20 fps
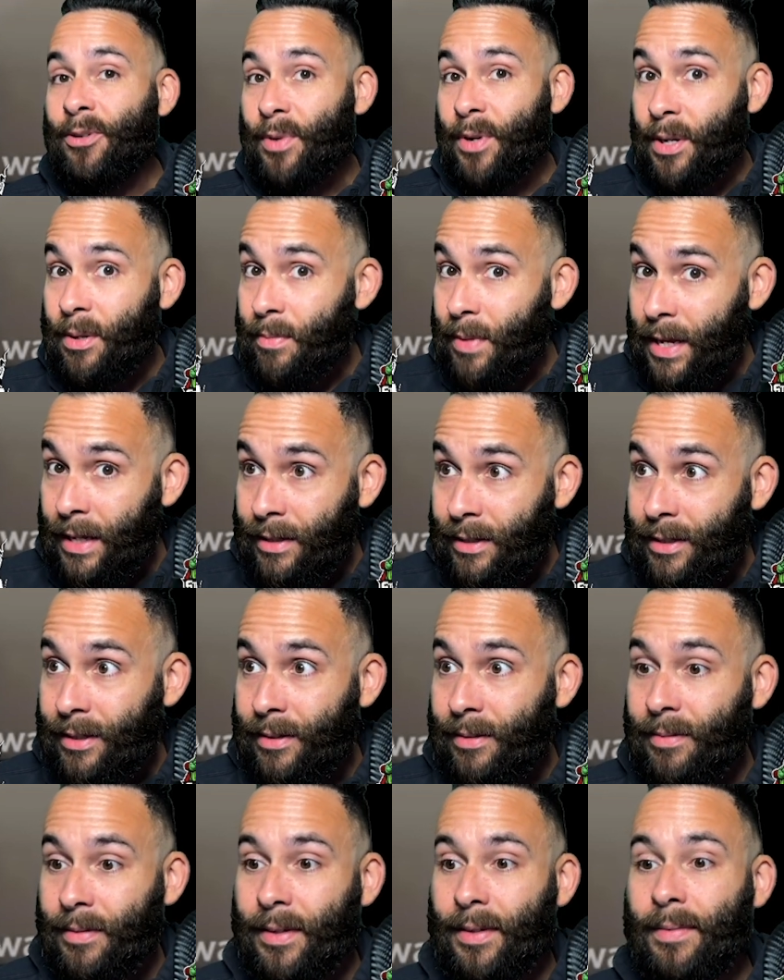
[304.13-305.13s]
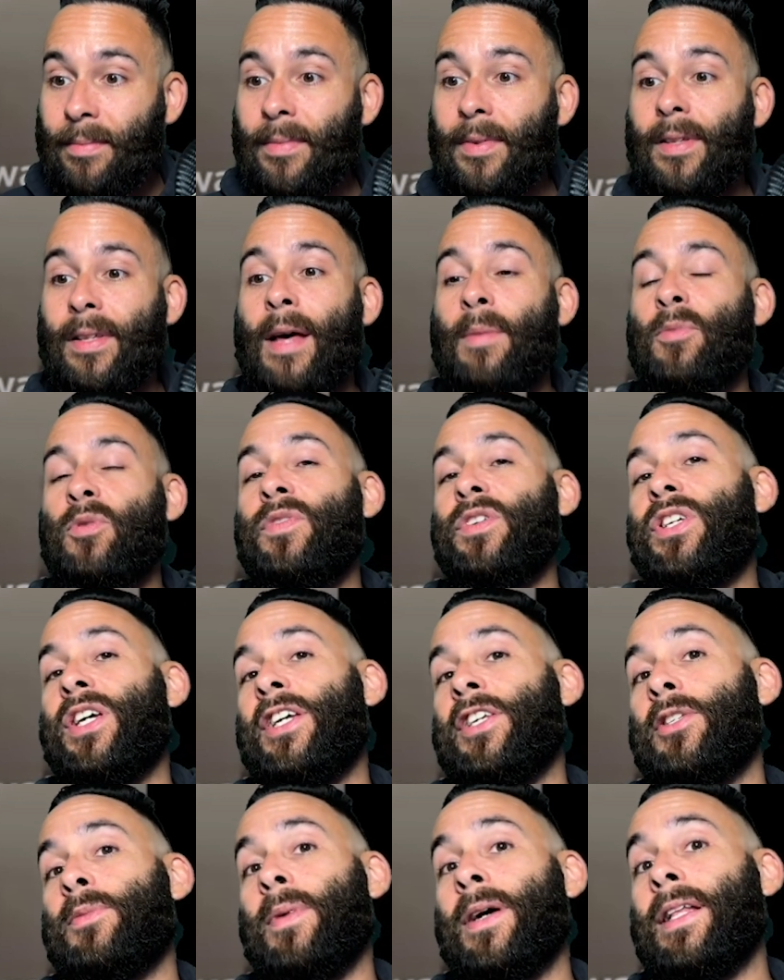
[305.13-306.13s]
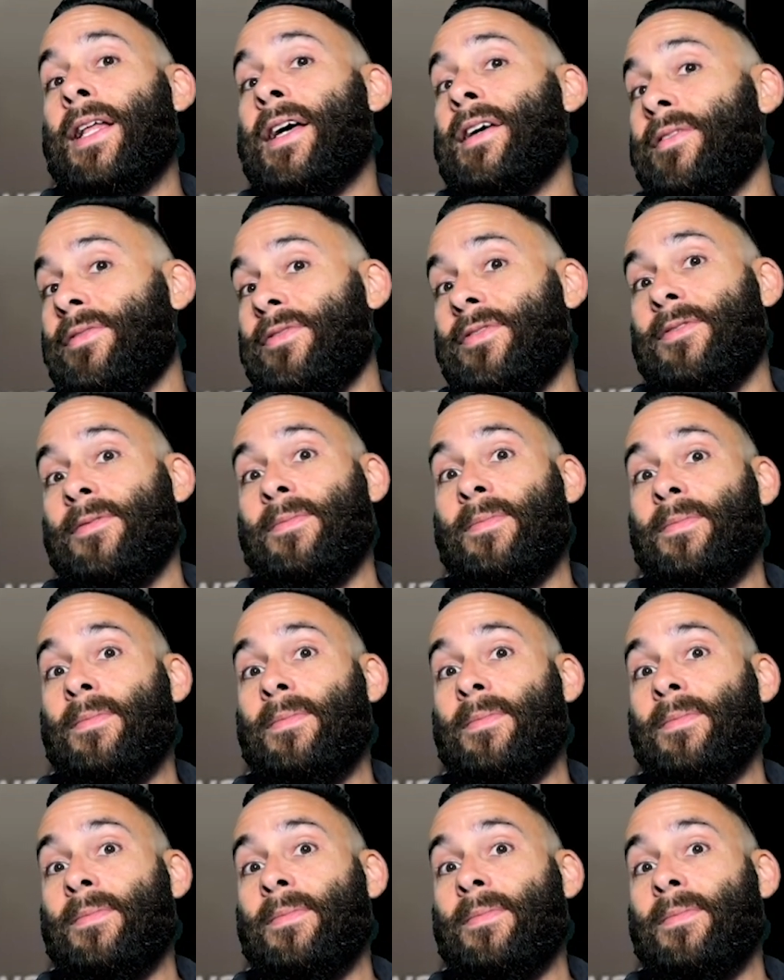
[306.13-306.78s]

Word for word: recommend. That movie changed my life,